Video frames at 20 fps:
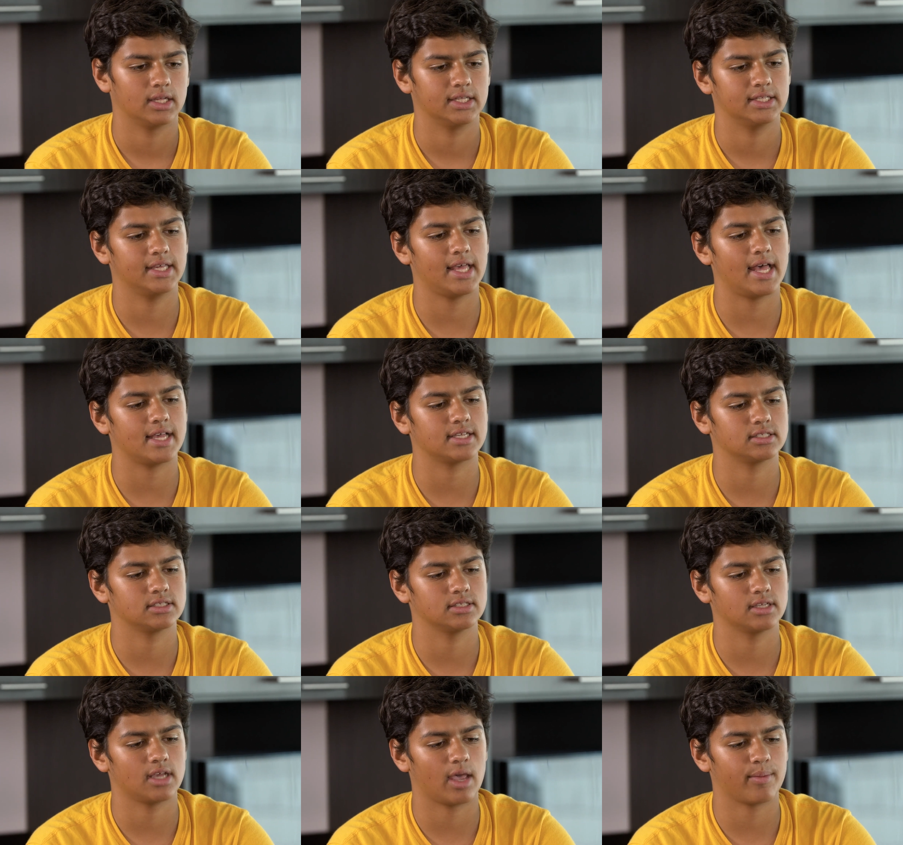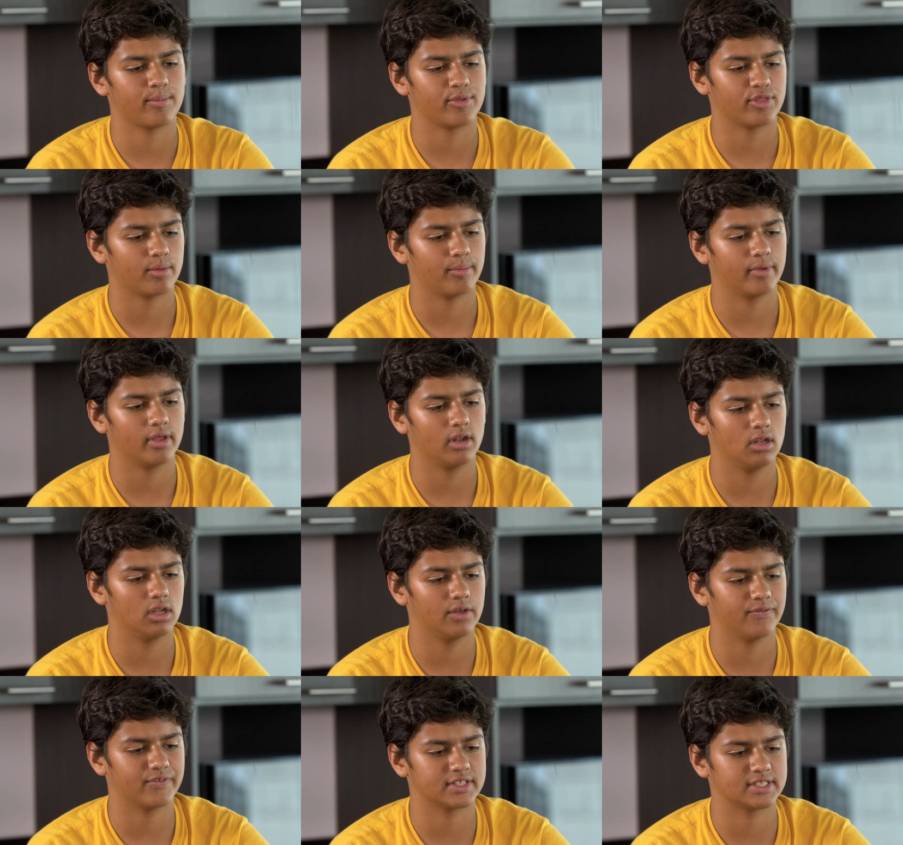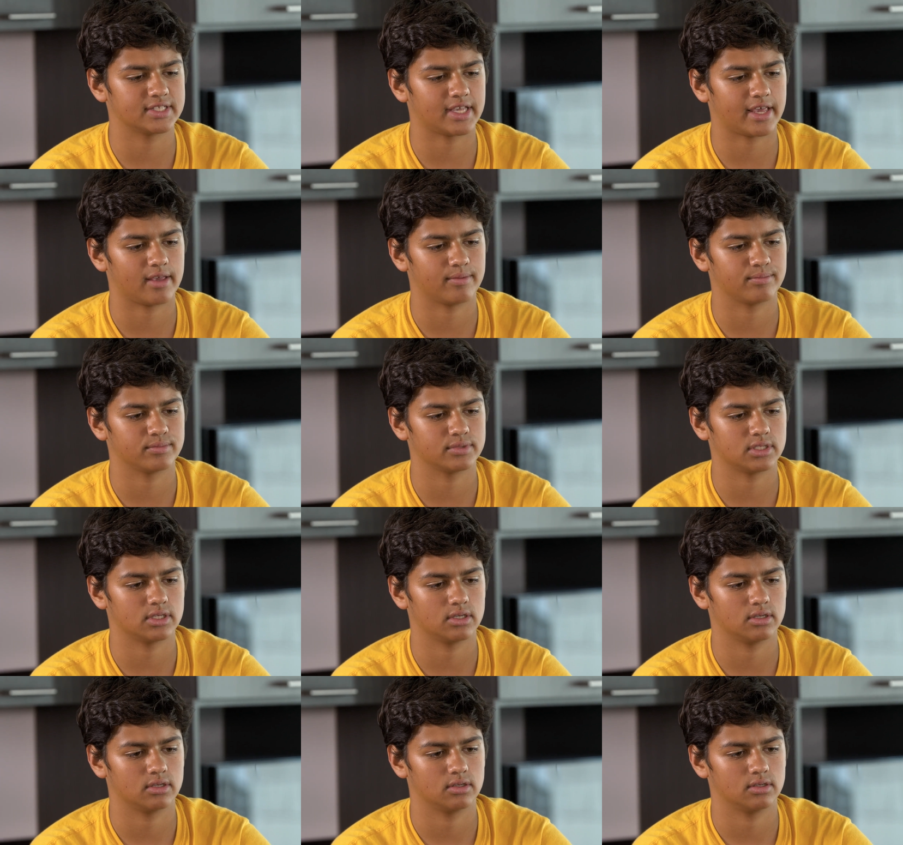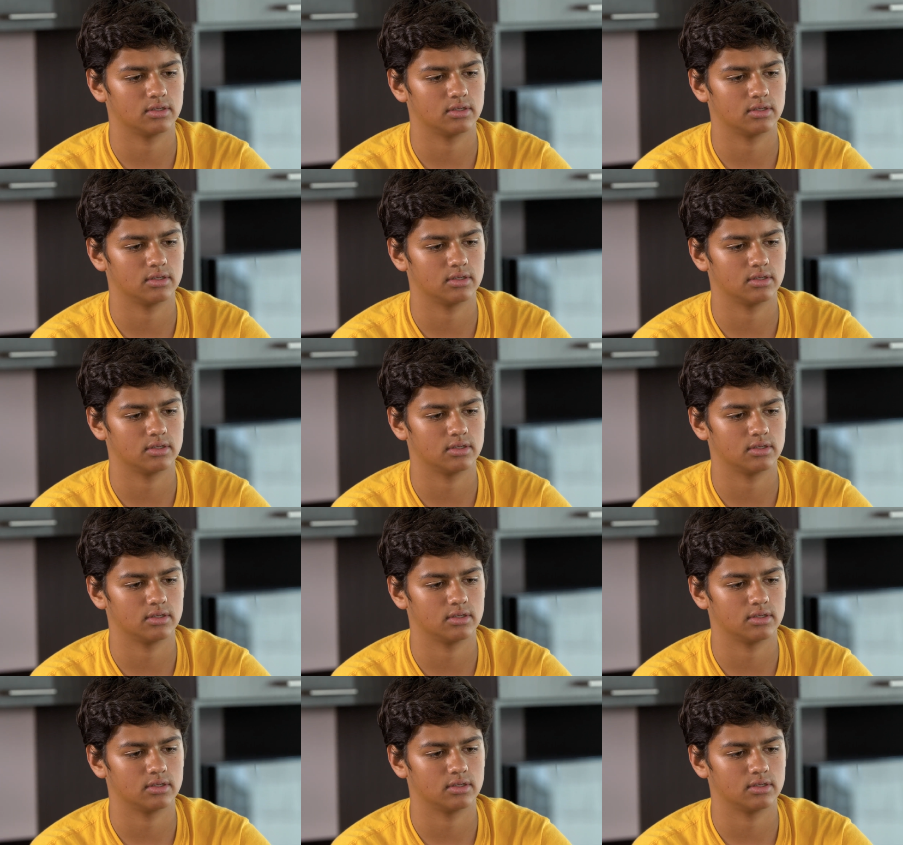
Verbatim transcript: Yes, I'm in the middle of exams.